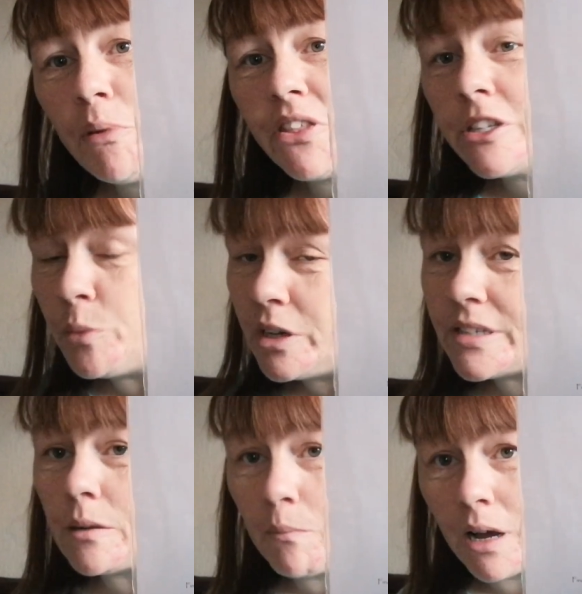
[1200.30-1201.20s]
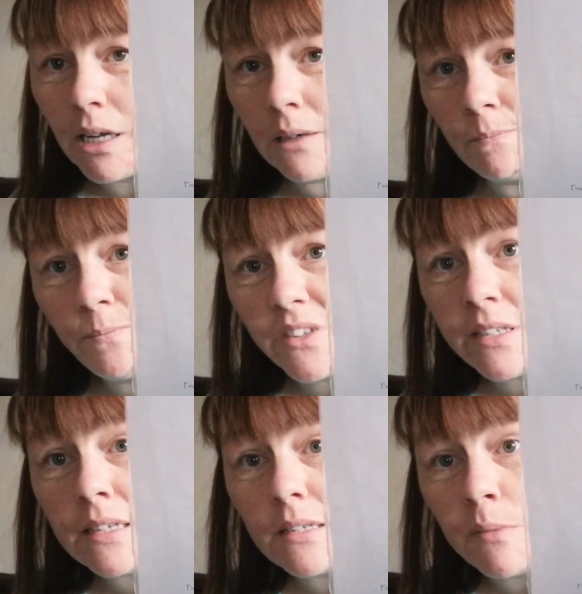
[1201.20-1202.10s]
but this one isn't mine.
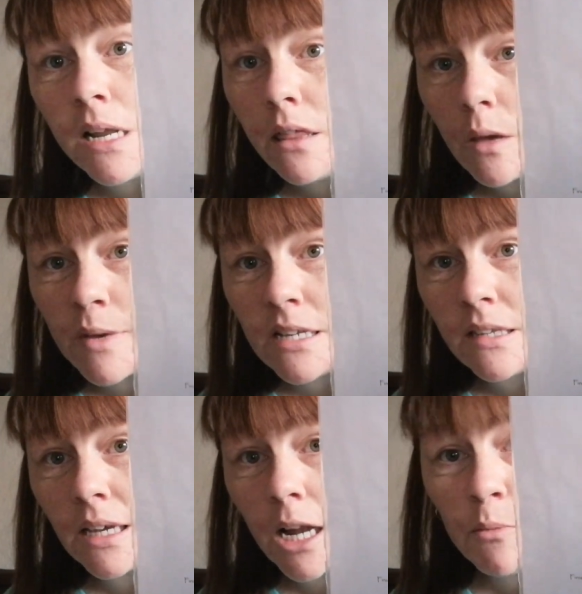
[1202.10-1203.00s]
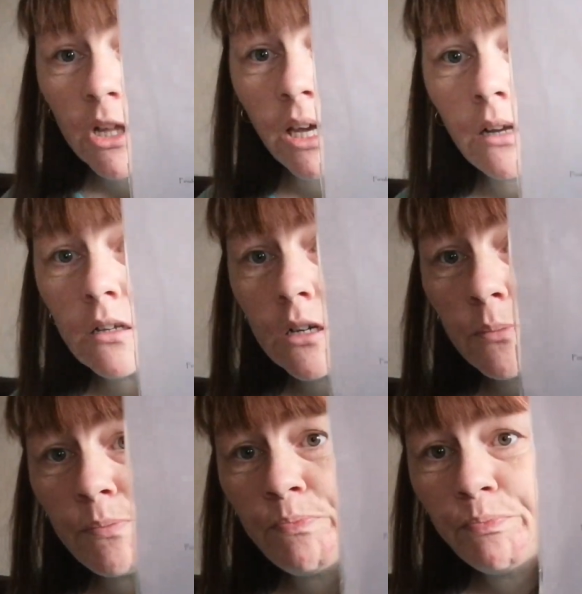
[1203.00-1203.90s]
This is Minnie the Amazing Animal
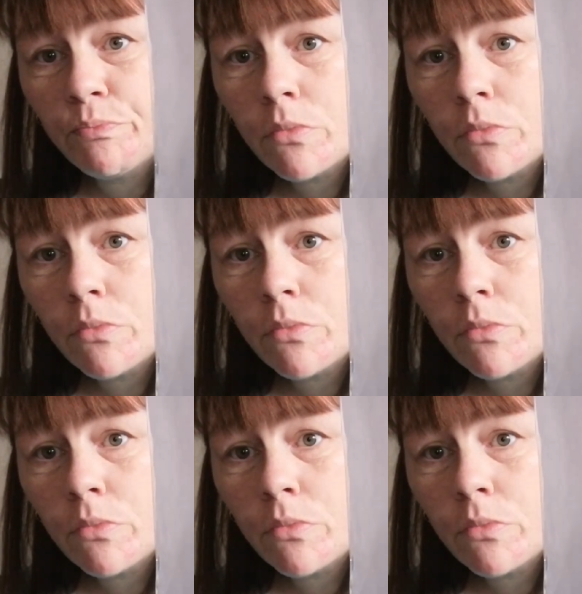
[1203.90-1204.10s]
Kingdom.